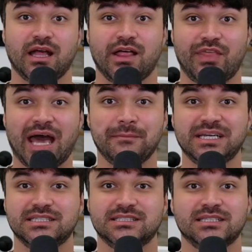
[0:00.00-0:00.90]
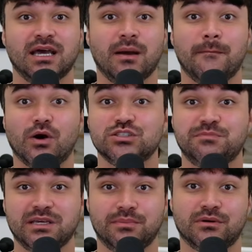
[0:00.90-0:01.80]
That means most
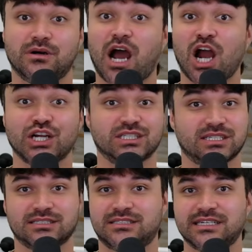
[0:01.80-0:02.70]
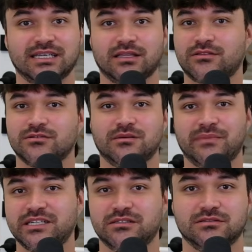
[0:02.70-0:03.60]
people aren't digging through the
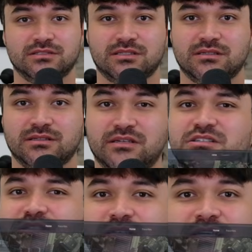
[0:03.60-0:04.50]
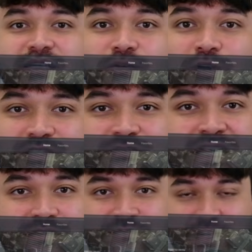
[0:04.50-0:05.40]
menus, they're just clicking what's
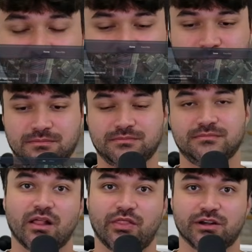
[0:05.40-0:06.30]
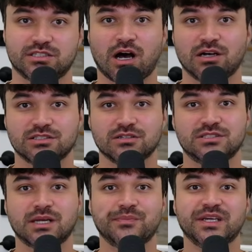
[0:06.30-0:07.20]
right in front of them. There's also
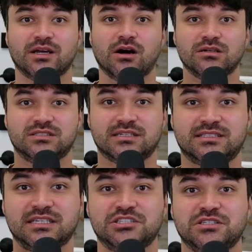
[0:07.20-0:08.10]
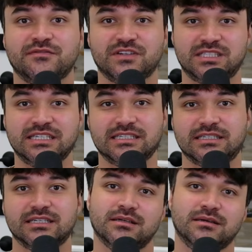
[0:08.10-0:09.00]
something called decision
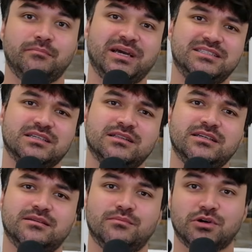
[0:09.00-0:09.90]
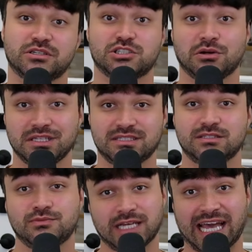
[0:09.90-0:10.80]
fatigue. Basically, the more
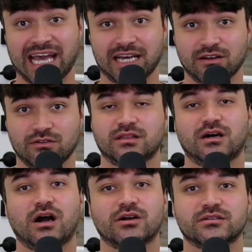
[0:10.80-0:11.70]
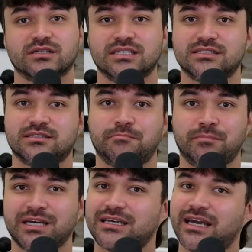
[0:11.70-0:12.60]
choices we have, the harder it is to
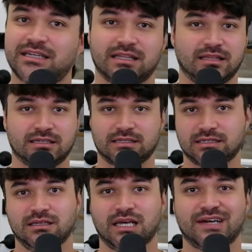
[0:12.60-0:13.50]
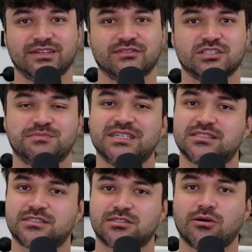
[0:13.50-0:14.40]
pick anything. Have you ever spent
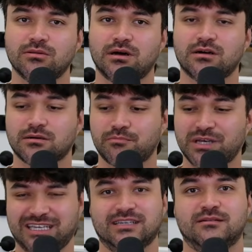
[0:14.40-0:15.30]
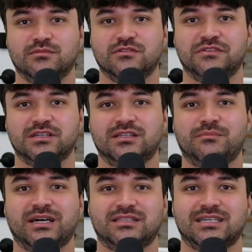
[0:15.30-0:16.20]
so long picking a movie that
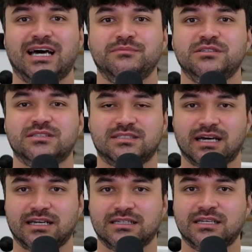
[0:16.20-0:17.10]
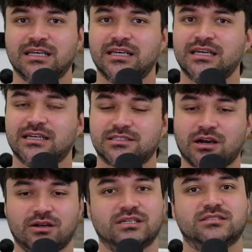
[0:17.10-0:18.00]
by the time you decide, it's
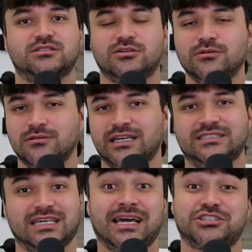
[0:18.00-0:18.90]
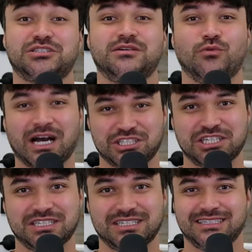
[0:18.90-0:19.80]
already too late to actually watch
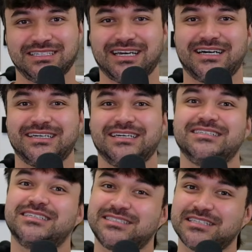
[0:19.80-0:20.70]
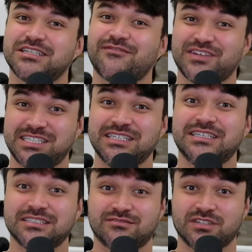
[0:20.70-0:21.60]
it? Yeah, decision
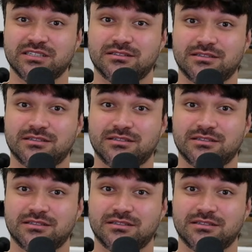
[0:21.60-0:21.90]
fatigue is real.